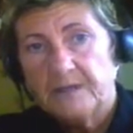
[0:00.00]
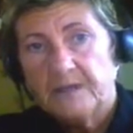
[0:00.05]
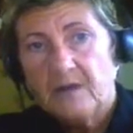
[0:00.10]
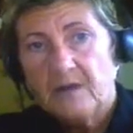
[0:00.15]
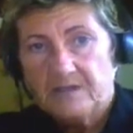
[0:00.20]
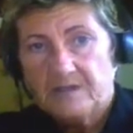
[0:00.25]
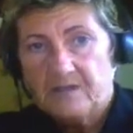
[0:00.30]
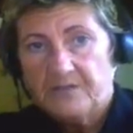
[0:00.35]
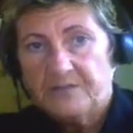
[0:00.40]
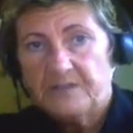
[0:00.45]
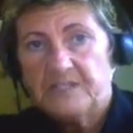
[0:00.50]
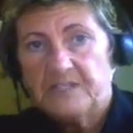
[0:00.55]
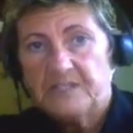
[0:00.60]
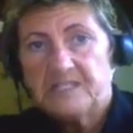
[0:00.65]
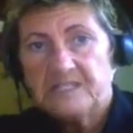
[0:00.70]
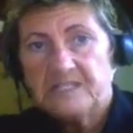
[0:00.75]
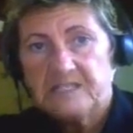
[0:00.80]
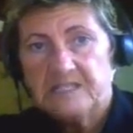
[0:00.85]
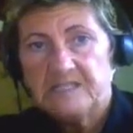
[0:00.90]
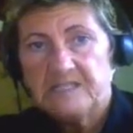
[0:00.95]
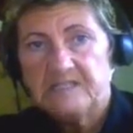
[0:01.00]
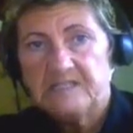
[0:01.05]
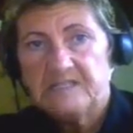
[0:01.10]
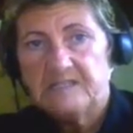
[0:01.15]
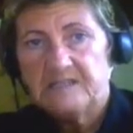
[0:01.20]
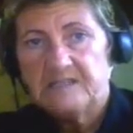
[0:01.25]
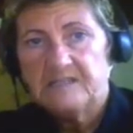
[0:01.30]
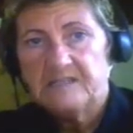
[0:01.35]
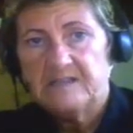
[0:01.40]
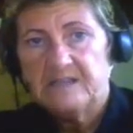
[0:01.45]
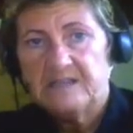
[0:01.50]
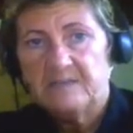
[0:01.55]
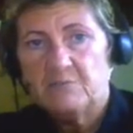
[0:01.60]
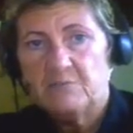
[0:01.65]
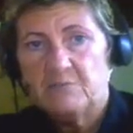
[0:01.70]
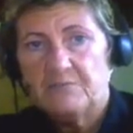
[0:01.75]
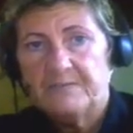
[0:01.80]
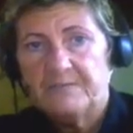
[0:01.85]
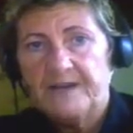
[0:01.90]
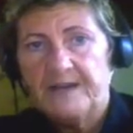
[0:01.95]
is often seen in like
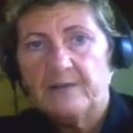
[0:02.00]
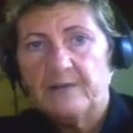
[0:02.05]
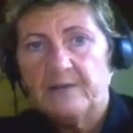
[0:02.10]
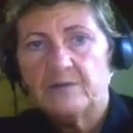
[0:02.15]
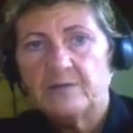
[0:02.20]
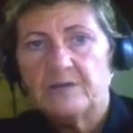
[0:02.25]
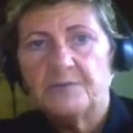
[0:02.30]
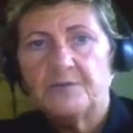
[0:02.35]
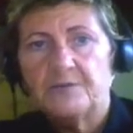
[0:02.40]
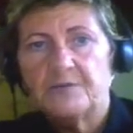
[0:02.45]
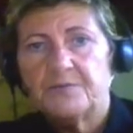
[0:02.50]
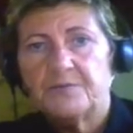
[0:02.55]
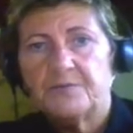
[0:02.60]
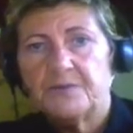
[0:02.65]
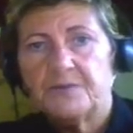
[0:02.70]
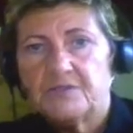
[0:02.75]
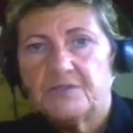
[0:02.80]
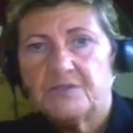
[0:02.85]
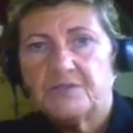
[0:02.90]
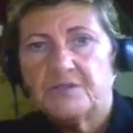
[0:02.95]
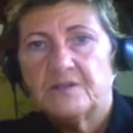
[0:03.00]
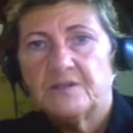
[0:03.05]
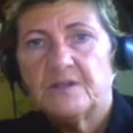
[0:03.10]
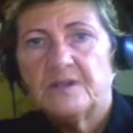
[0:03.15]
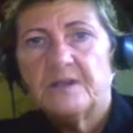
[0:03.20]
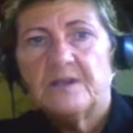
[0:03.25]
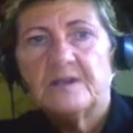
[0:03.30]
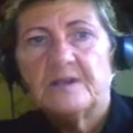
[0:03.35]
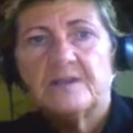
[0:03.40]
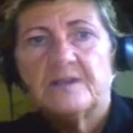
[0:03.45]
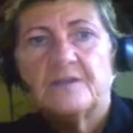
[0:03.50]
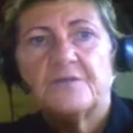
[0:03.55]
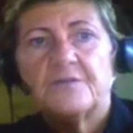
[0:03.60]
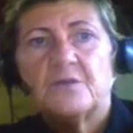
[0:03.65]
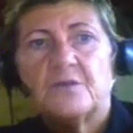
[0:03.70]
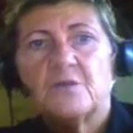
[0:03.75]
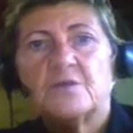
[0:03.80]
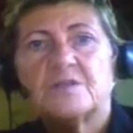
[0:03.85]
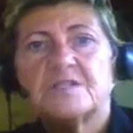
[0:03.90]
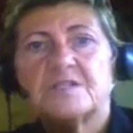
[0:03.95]
more of an elderly population, the
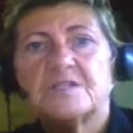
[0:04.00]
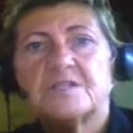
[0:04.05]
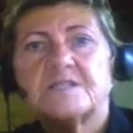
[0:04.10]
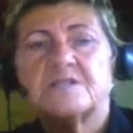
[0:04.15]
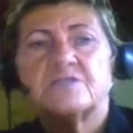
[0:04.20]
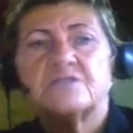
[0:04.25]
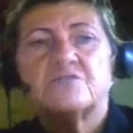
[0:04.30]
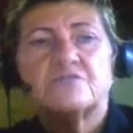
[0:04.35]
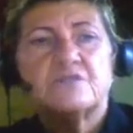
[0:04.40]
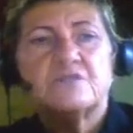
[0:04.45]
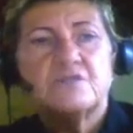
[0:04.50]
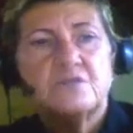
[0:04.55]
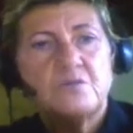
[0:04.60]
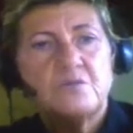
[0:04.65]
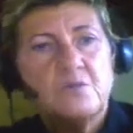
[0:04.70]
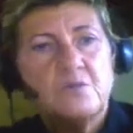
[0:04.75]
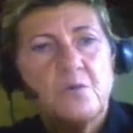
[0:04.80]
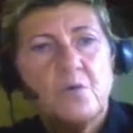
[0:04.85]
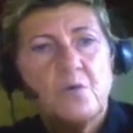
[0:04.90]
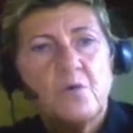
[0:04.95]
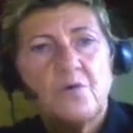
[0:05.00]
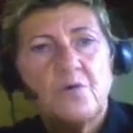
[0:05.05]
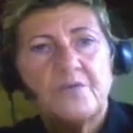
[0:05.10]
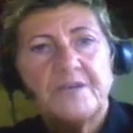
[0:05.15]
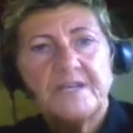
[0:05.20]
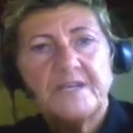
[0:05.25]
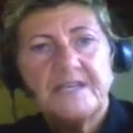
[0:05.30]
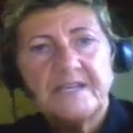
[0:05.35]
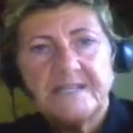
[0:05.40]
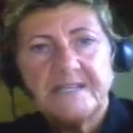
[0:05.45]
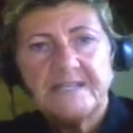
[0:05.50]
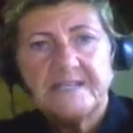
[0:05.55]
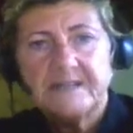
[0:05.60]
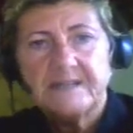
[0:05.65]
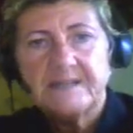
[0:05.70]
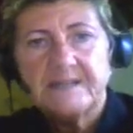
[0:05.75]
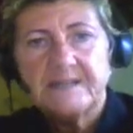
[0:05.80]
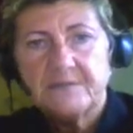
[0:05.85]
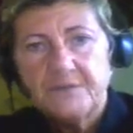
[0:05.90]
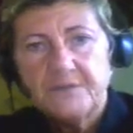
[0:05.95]
focus is to restore the kidney and
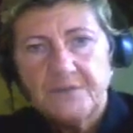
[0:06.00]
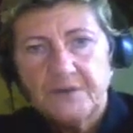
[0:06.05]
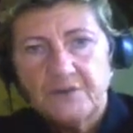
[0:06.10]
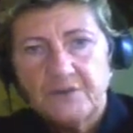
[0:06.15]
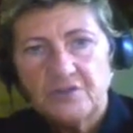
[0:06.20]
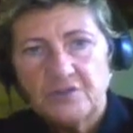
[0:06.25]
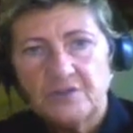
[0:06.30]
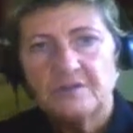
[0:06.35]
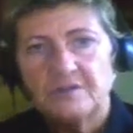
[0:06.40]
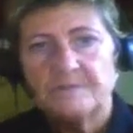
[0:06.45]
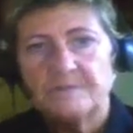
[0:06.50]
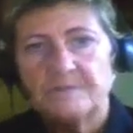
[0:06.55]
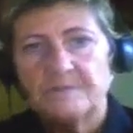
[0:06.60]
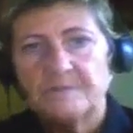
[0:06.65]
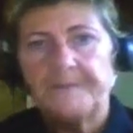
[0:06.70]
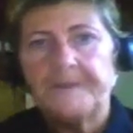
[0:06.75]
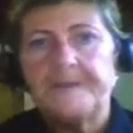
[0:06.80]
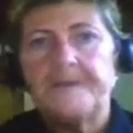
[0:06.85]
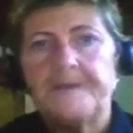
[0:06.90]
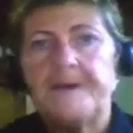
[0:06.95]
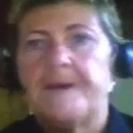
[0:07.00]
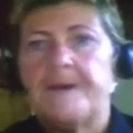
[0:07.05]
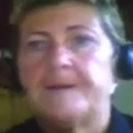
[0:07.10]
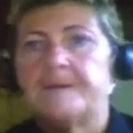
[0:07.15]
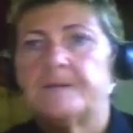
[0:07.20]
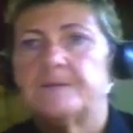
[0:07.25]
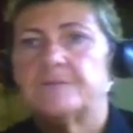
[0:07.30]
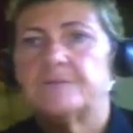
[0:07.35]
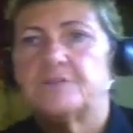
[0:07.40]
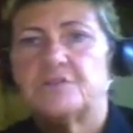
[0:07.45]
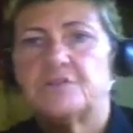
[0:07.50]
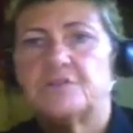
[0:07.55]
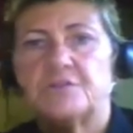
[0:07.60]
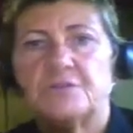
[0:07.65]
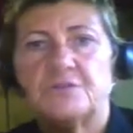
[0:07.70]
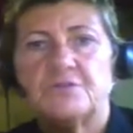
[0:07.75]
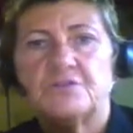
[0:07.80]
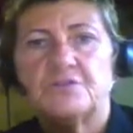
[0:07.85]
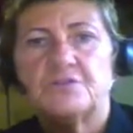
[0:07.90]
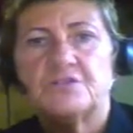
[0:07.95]
liver function, the yang, and to
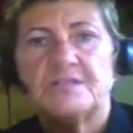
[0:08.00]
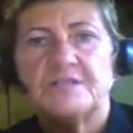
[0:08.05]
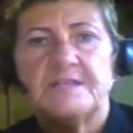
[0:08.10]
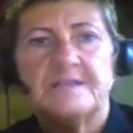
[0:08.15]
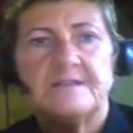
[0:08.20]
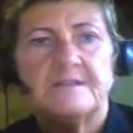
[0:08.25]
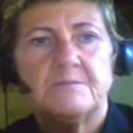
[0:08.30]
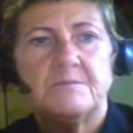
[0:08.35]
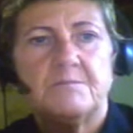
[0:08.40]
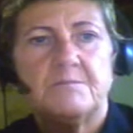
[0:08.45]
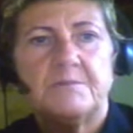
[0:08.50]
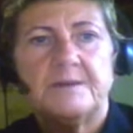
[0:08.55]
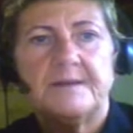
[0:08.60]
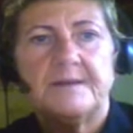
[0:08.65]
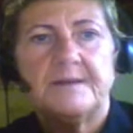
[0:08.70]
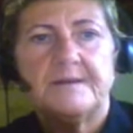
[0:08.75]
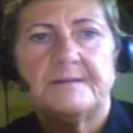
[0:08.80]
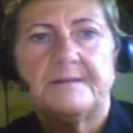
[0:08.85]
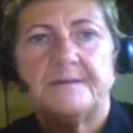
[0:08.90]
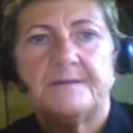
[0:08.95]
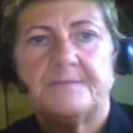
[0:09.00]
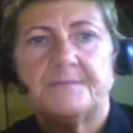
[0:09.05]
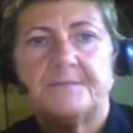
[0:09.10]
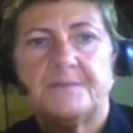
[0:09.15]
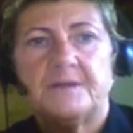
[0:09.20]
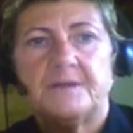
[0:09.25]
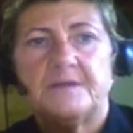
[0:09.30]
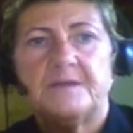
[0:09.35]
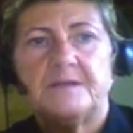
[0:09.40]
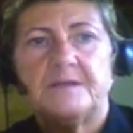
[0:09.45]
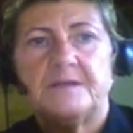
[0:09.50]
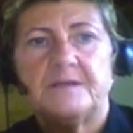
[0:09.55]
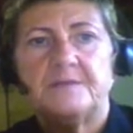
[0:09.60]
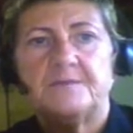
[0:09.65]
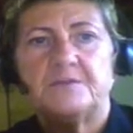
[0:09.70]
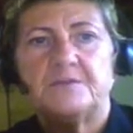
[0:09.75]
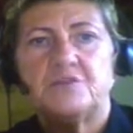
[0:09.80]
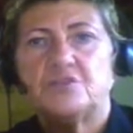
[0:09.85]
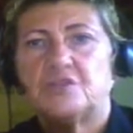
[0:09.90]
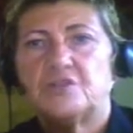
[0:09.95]
nourish the yin and the blood, and keep
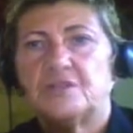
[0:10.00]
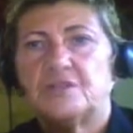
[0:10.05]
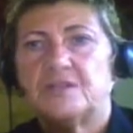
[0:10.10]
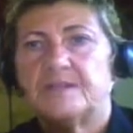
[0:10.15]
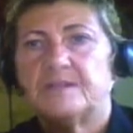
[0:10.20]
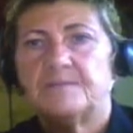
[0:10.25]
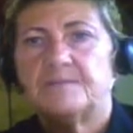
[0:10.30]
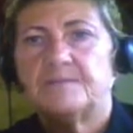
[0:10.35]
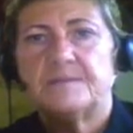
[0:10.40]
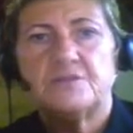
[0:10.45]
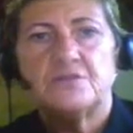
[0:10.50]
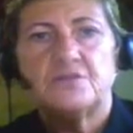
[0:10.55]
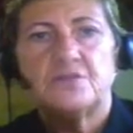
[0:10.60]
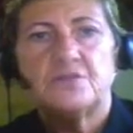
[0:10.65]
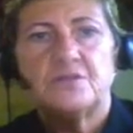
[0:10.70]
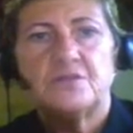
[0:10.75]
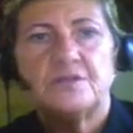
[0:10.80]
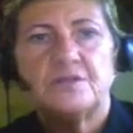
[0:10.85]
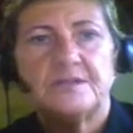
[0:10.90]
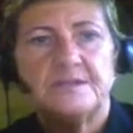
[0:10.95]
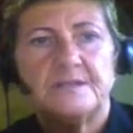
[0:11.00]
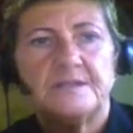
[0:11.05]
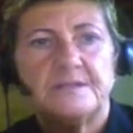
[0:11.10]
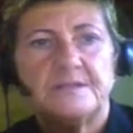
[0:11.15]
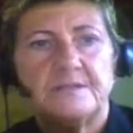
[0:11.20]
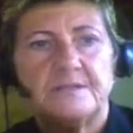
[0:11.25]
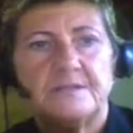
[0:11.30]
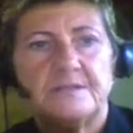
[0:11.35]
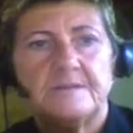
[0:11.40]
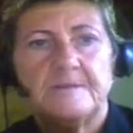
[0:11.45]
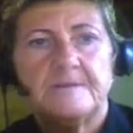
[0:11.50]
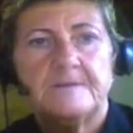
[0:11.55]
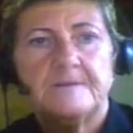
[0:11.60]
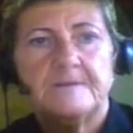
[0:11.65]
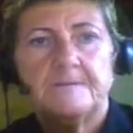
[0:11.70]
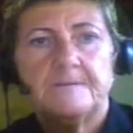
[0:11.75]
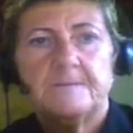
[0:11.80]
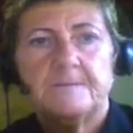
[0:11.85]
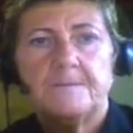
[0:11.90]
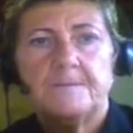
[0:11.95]
the qi and the blood circulating.
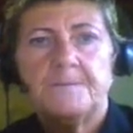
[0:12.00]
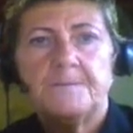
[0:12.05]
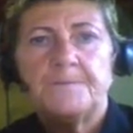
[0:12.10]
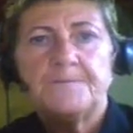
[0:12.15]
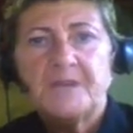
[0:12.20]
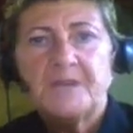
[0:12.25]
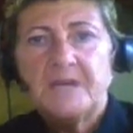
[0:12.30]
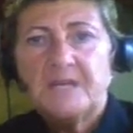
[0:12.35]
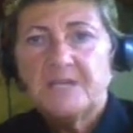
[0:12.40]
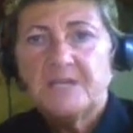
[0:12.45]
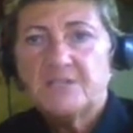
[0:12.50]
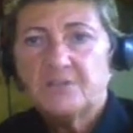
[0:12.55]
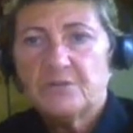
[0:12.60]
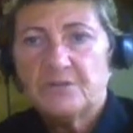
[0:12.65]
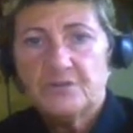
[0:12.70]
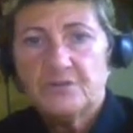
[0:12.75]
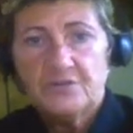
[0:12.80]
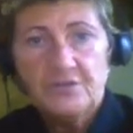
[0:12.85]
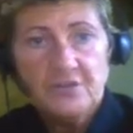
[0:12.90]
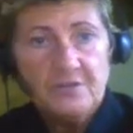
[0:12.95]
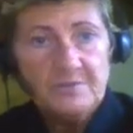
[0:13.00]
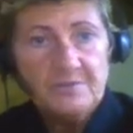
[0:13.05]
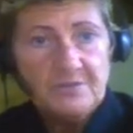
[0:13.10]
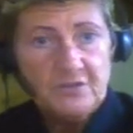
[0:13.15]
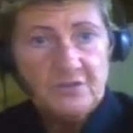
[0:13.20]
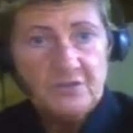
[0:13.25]
So in terms of